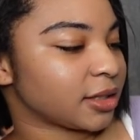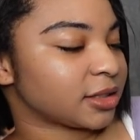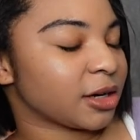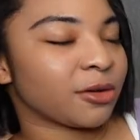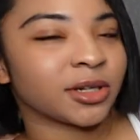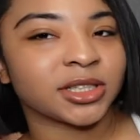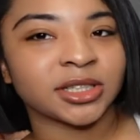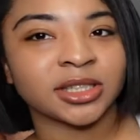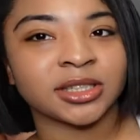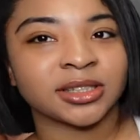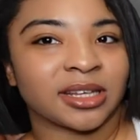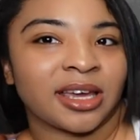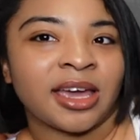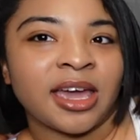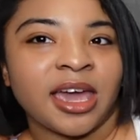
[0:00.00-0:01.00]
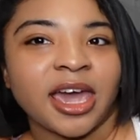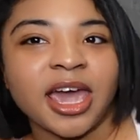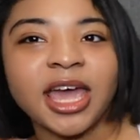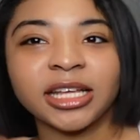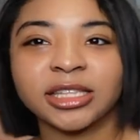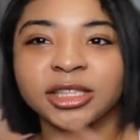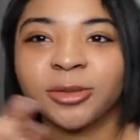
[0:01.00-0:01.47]
So it's
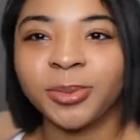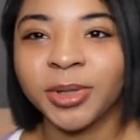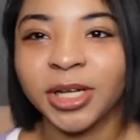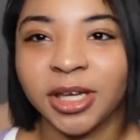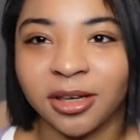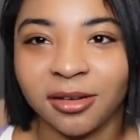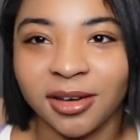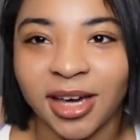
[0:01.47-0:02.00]
super cute.